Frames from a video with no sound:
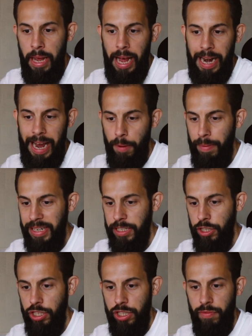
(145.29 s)
Allow
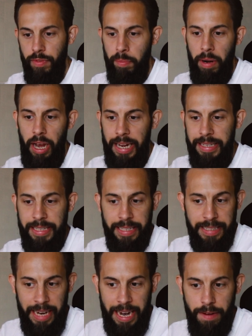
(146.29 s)
messages and replies,
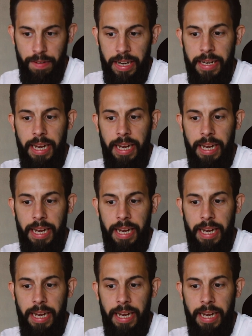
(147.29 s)
saving.